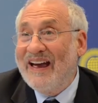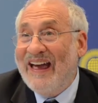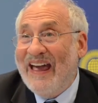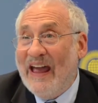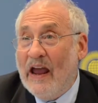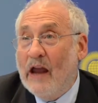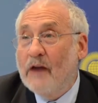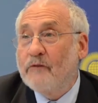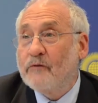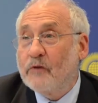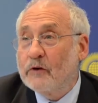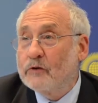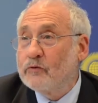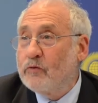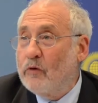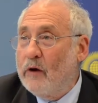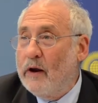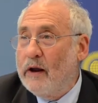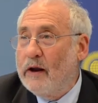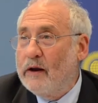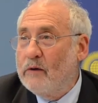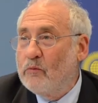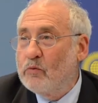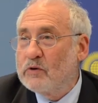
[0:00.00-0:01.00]
aid for
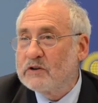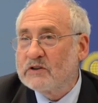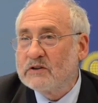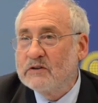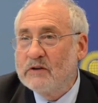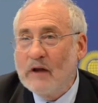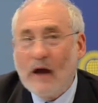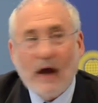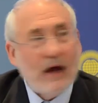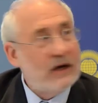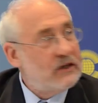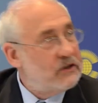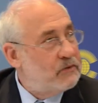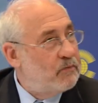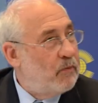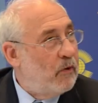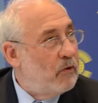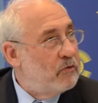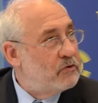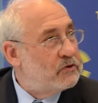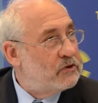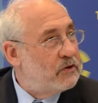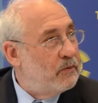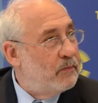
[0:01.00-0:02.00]
trade was not
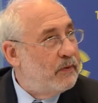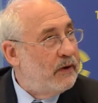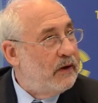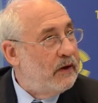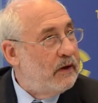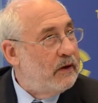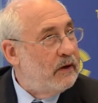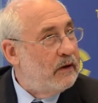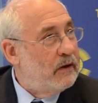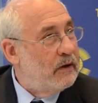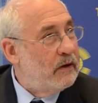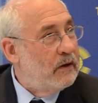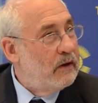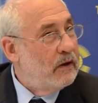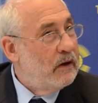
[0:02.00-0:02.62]
supposed to be